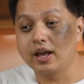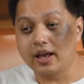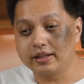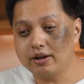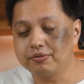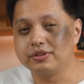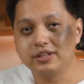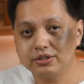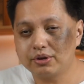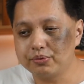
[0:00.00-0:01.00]
And now with
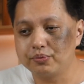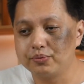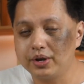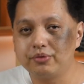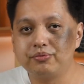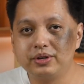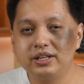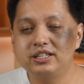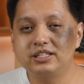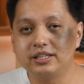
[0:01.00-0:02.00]
this one, we are really
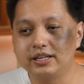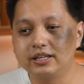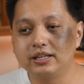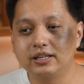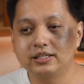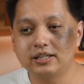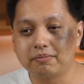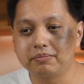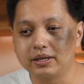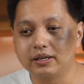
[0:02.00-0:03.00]
seeing
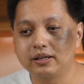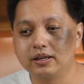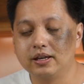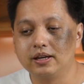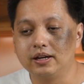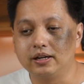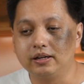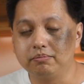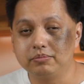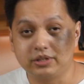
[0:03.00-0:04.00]
something
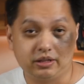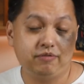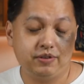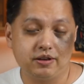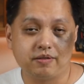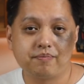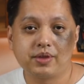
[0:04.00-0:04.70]
um, significant.